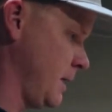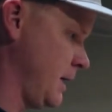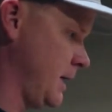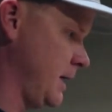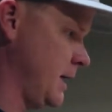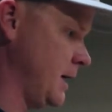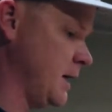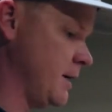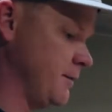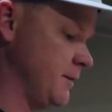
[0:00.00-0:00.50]

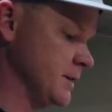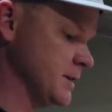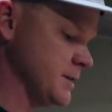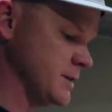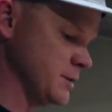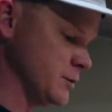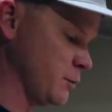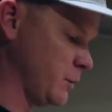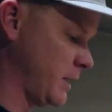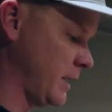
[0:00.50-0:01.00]
And this
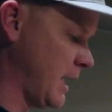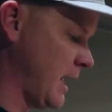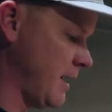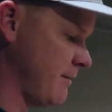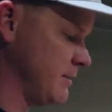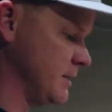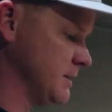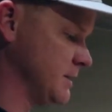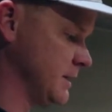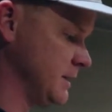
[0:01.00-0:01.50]
is what
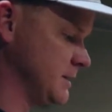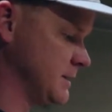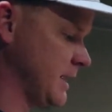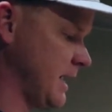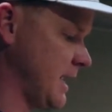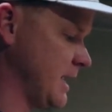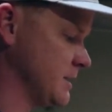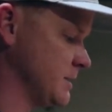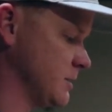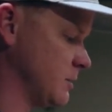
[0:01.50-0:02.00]
obviously
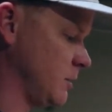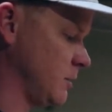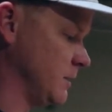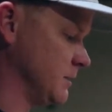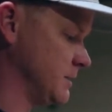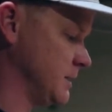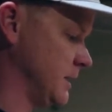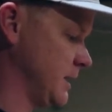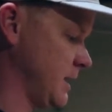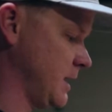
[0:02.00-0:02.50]
ties it all
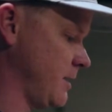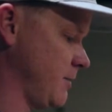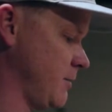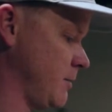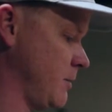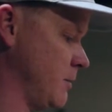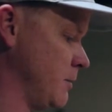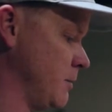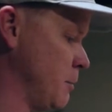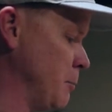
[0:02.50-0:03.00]

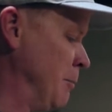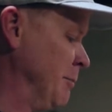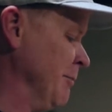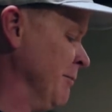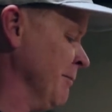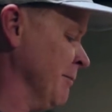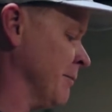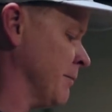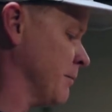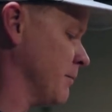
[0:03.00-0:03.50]
together.
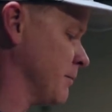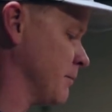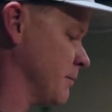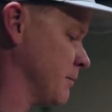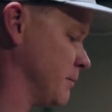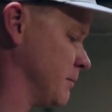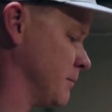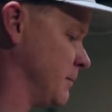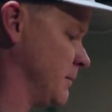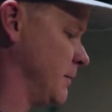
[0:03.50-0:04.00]

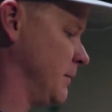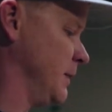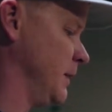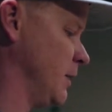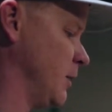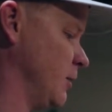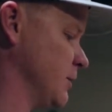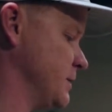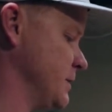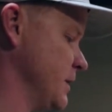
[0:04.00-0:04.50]
You
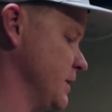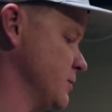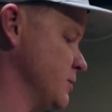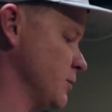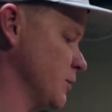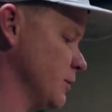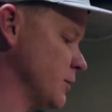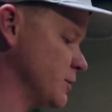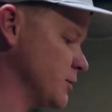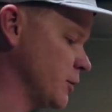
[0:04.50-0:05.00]
know, it's
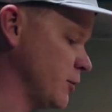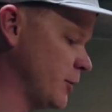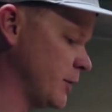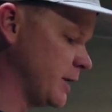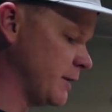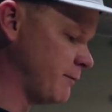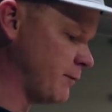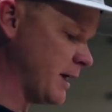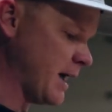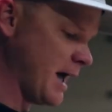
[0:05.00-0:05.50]
easier to do it
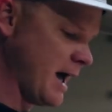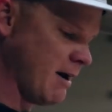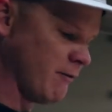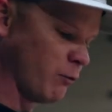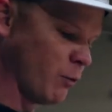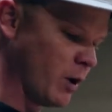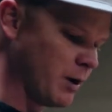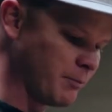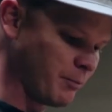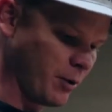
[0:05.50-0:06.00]
if you have
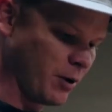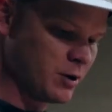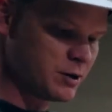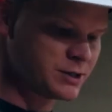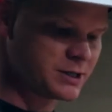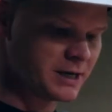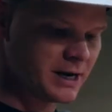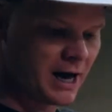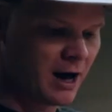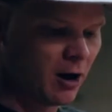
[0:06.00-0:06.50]
one
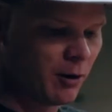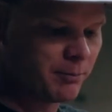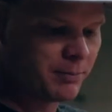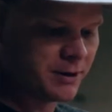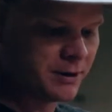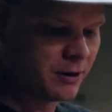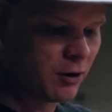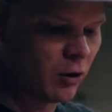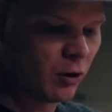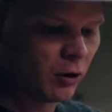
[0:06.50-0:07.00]
person
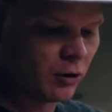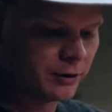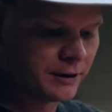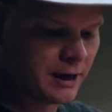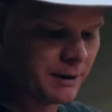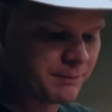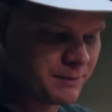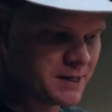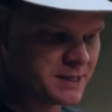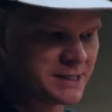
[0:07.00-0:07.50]
helping hold
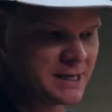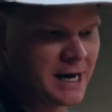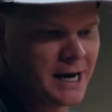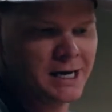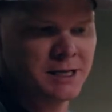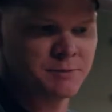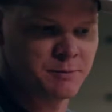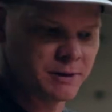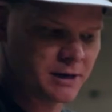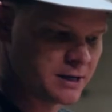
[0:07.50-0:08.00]
up the
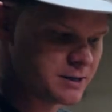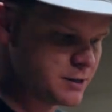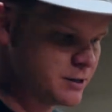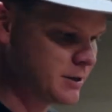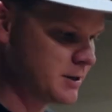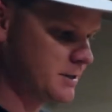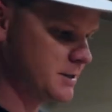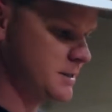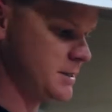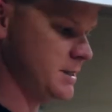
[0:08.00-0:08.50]
sides, but as you
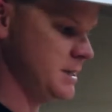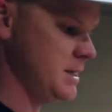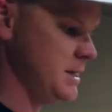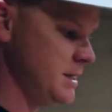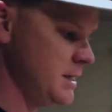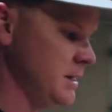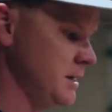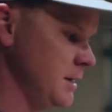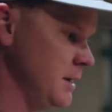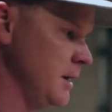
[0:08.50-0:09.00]
can
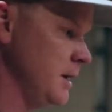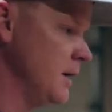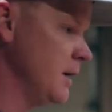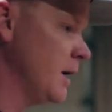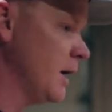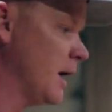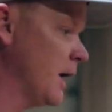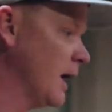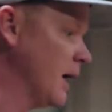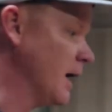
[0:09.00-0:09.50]
see,
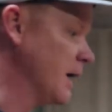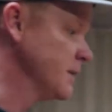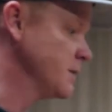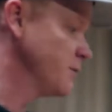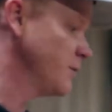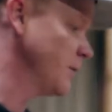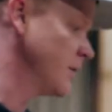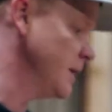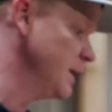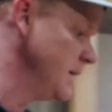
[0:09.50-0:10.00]
it's
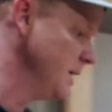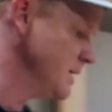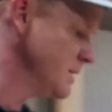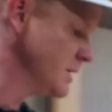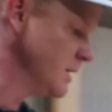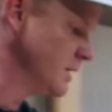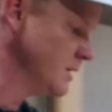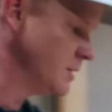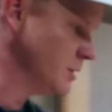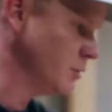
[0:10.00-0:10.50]
very
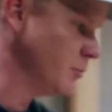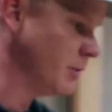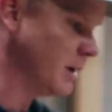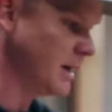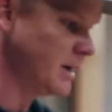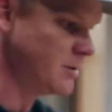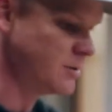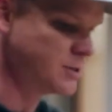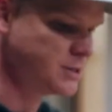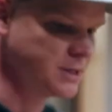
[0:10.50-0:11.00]
easy to do
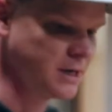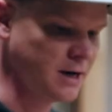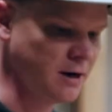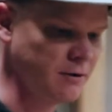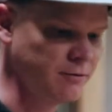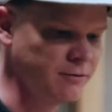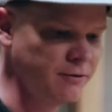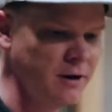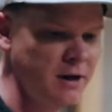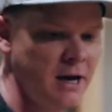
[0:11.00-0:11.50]
by
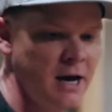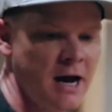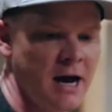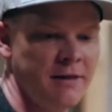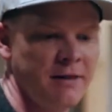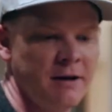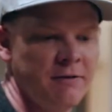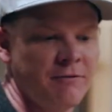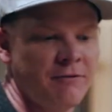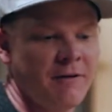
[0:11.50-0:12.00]
yourself.
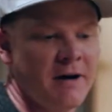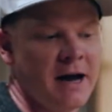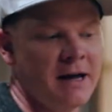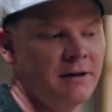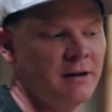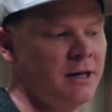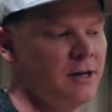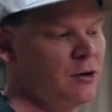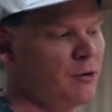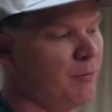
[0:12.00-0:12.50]
And then
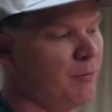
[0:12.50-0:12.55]
finally, your